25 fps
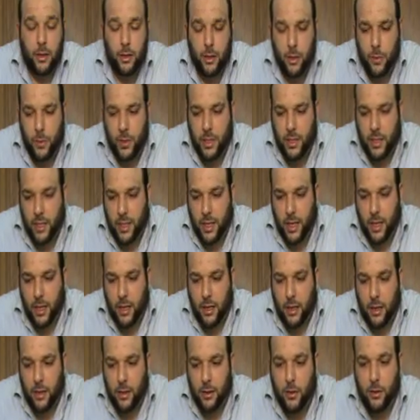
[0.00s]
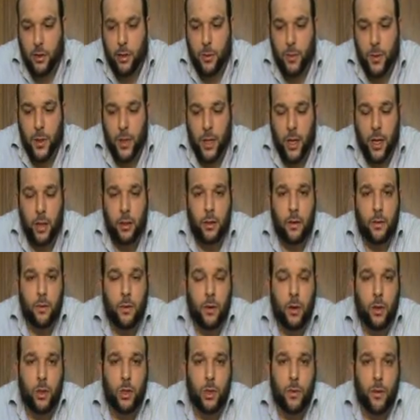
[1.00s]
So we see the superiority of
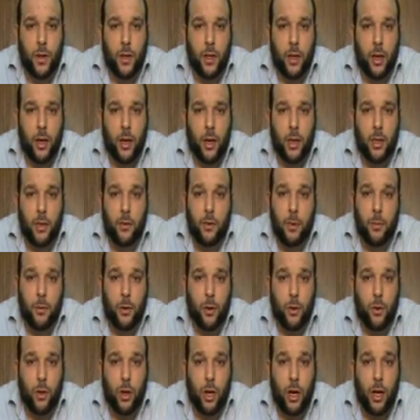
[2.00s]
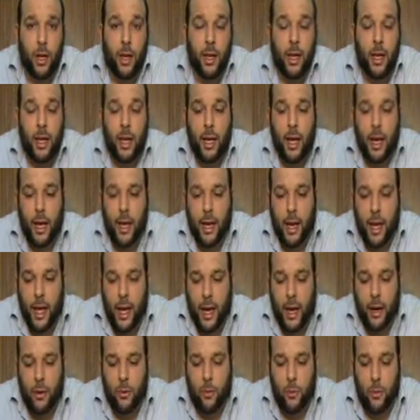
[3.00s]
the knowledge of Allah from the Quran, and
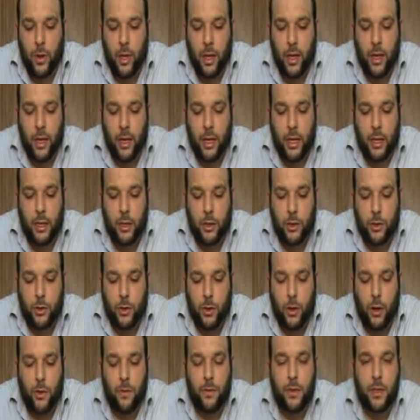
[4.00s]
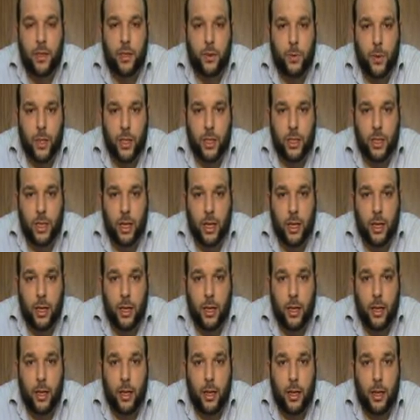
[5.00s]
how we solve this question,
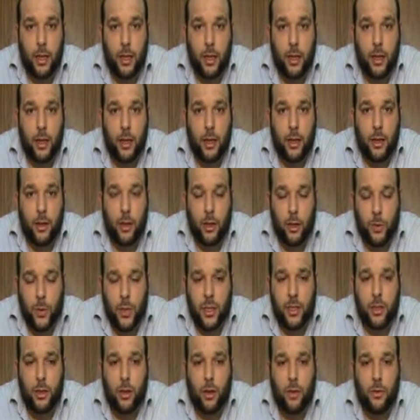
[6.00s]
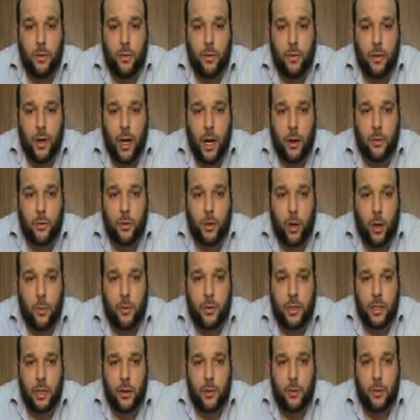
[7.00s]
the question of how to
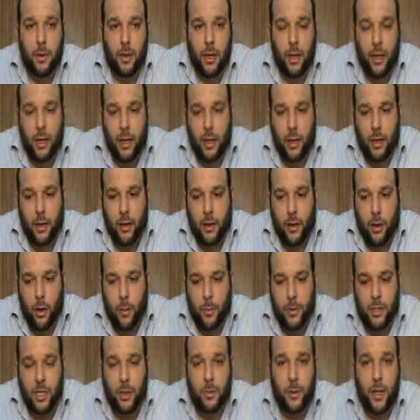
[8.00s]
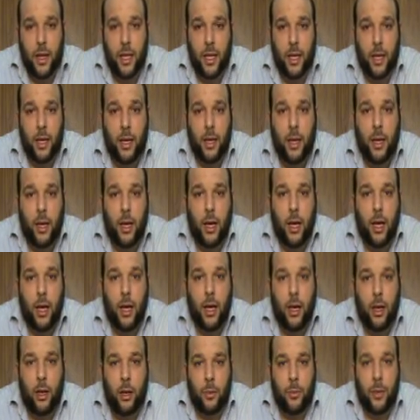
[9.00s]
optimally
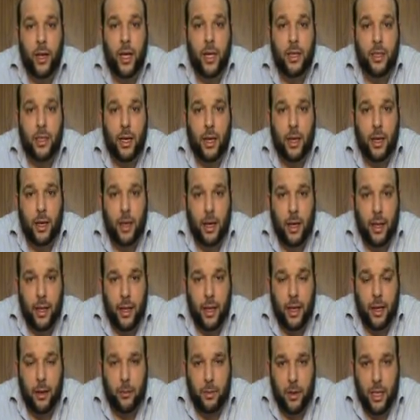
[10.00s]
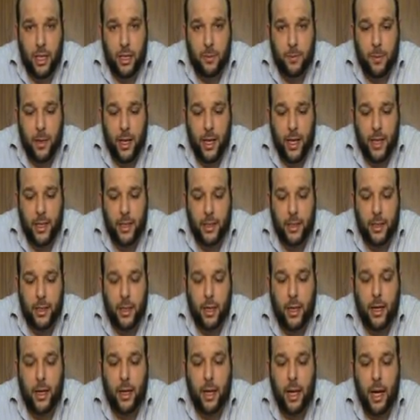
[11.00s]
illuminate a
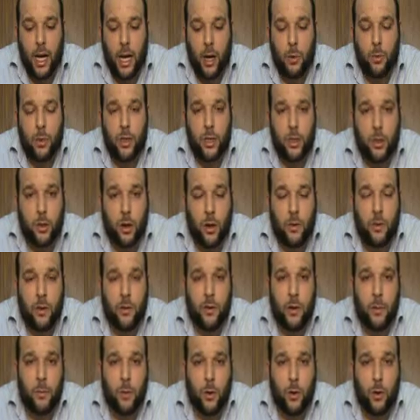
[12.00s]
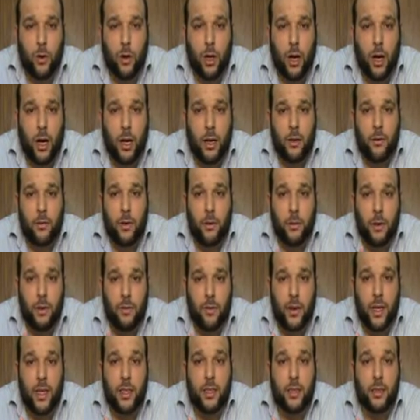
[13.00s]
place, how we solve it from the Quran from the
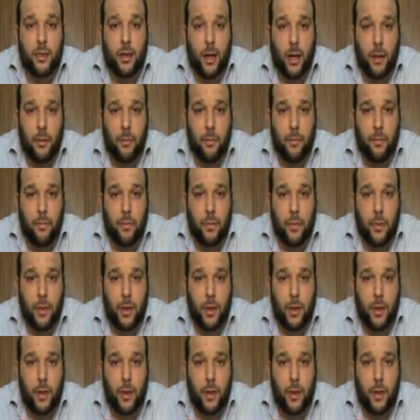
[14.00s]
first time.